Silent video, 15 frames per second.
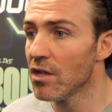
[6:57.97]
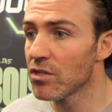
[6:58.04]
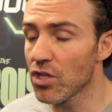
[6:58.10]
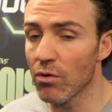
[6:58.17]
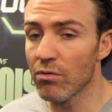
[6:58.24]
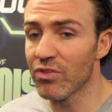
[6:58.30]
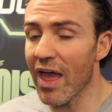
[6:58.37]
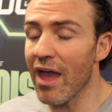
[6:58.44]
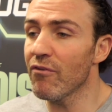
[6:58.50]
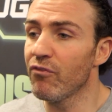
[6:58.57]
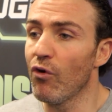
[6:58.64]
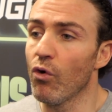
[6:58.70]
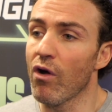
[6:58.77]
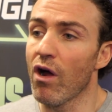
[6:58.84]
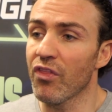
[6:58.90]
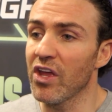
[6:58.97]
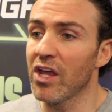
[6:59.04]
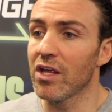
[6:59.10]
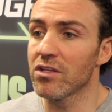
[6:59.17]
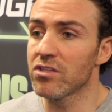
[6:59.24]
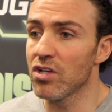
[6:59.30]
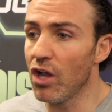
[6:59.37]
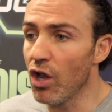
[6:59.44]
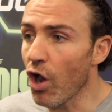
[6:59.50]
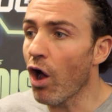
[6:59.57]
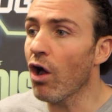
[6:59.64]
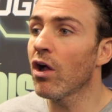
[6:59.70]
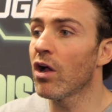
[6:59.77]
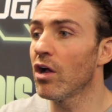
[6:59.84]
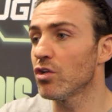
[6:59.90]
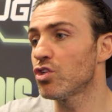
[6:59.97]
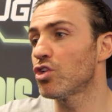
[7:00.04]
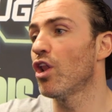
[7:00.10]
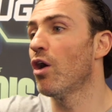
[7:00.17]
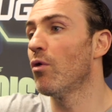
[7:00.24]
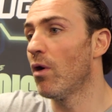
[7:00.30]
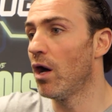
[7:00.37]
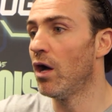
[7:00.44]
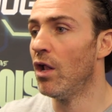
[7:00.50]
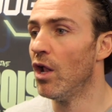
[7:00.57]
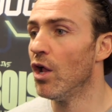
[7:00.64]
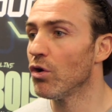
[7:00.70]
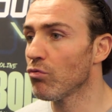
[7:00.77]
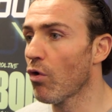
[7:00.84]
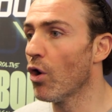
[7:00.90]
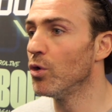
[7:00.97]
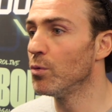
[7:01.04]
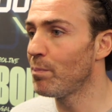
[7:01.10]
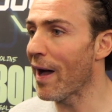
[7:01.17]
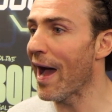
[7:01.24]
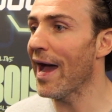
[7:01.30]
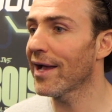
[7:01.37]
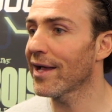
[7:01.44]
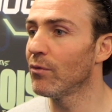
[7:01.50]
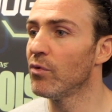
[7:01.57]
So, therefore, I think it's a longer, slower road back.